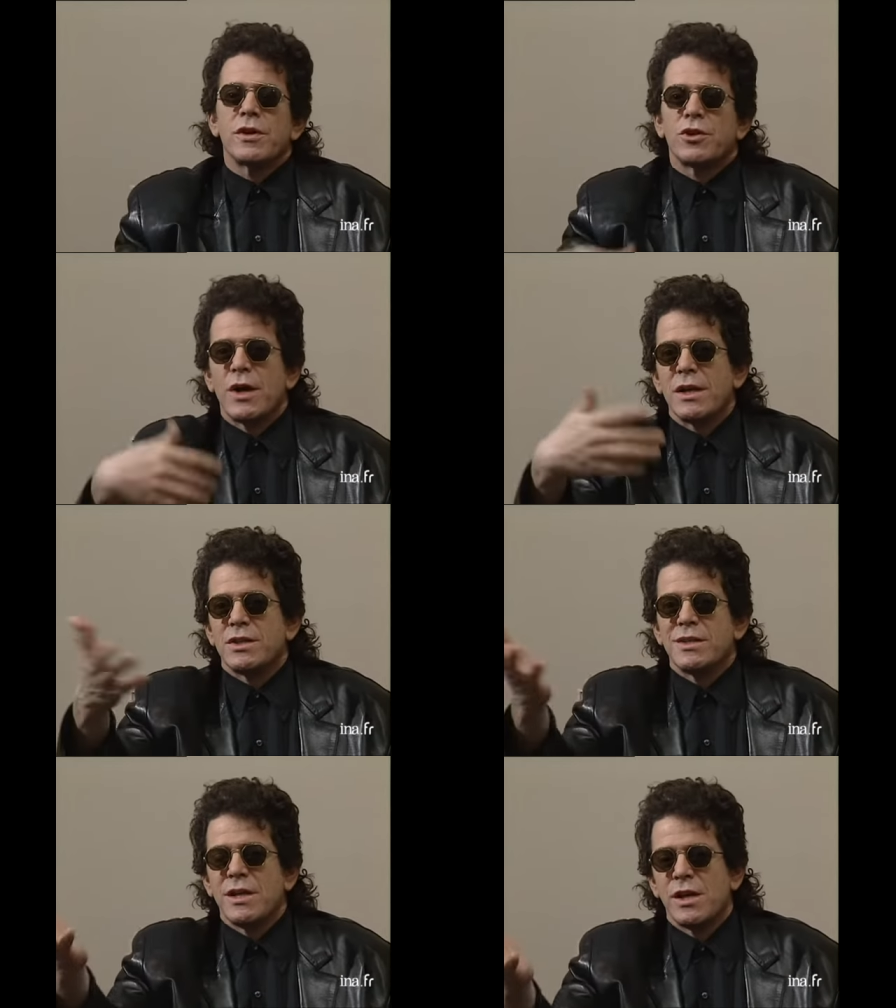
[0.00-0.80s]
It
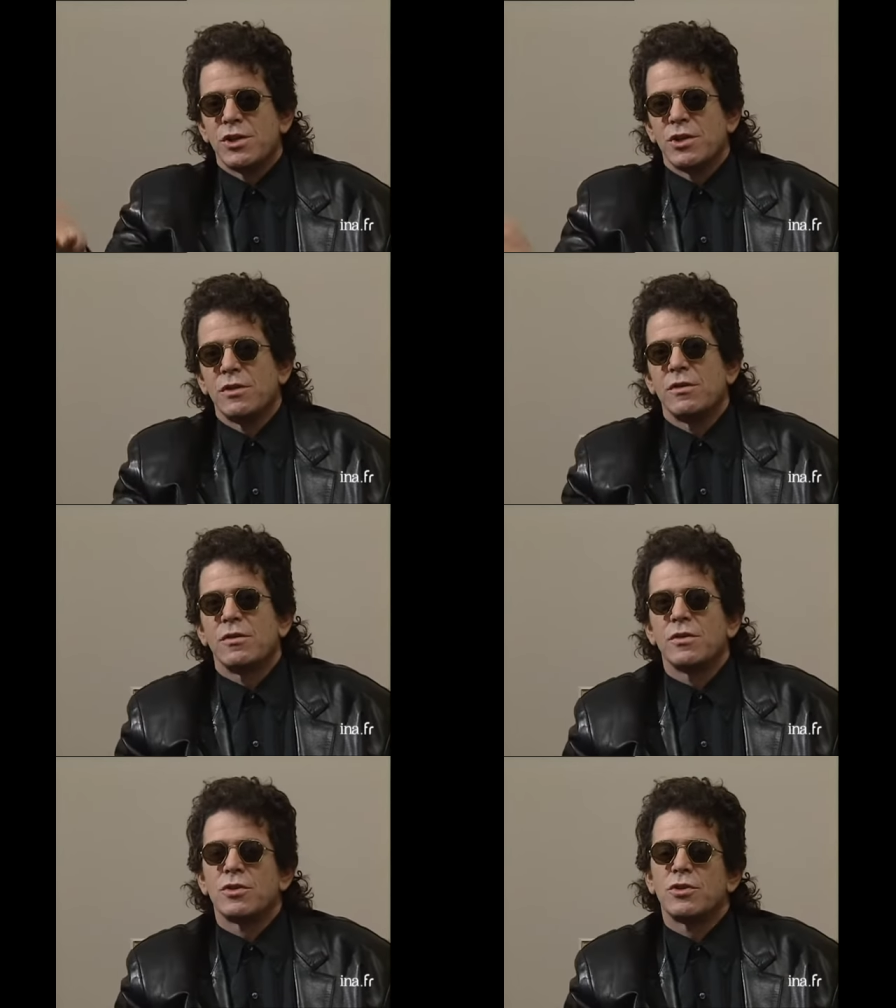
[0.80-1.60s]
attracts attention
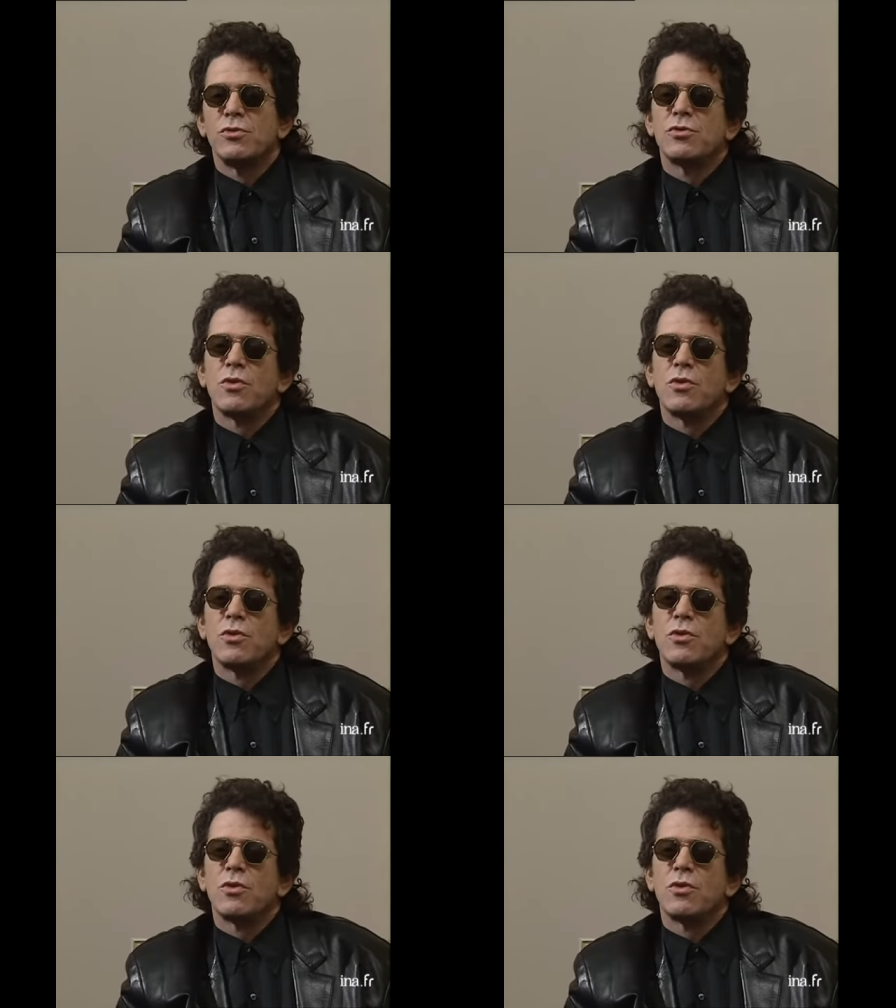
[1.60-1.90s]
to